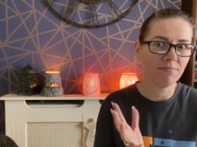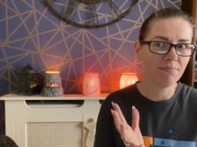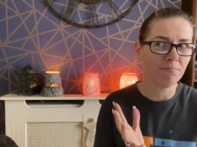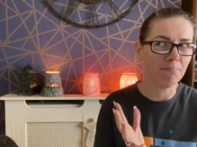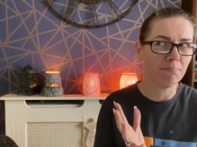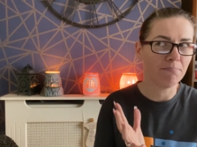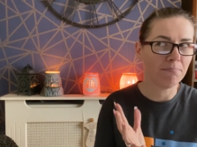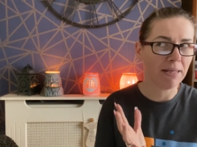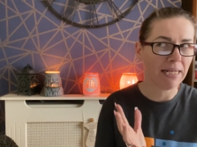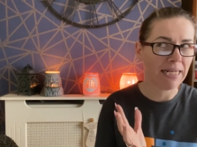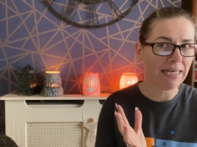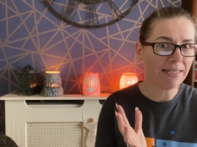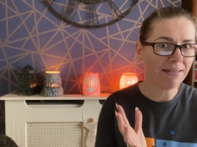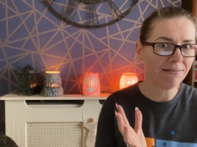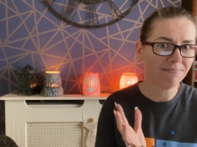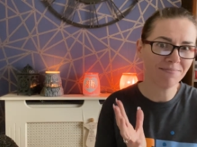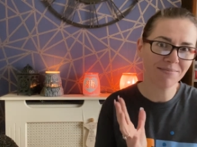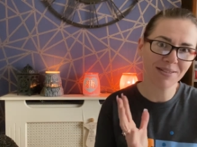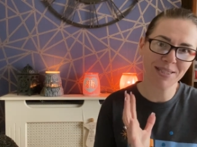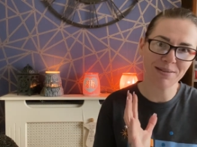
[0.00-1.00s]
mini,
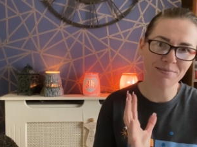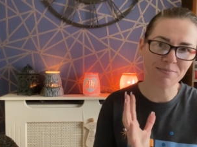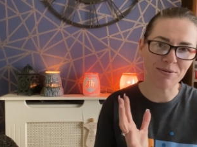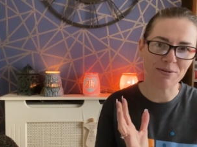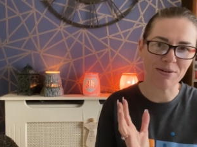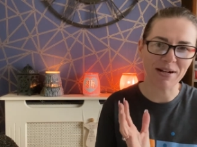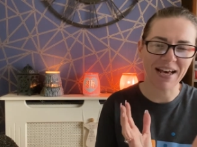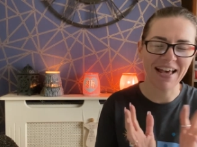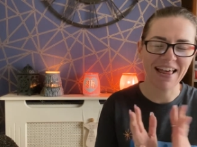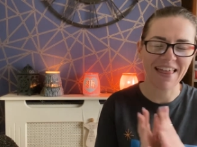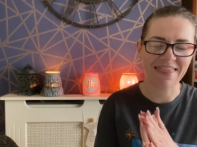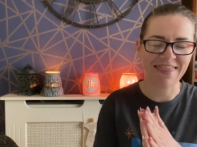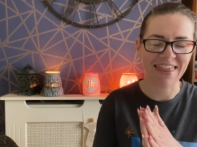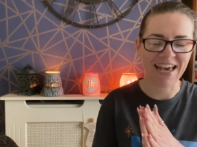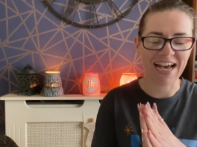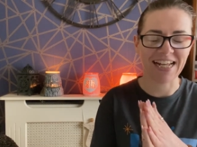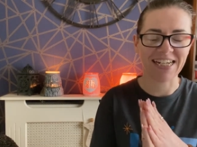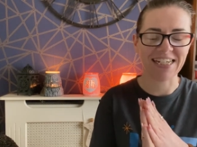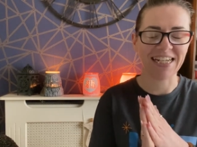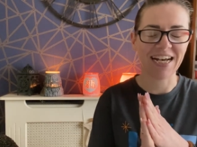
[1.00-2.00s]
smaller
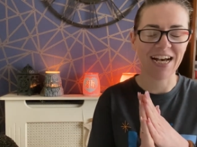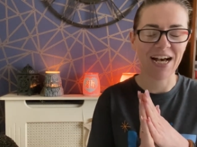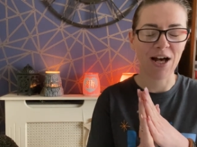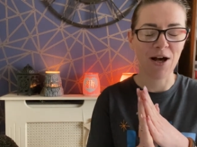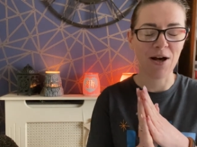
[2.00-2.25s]
than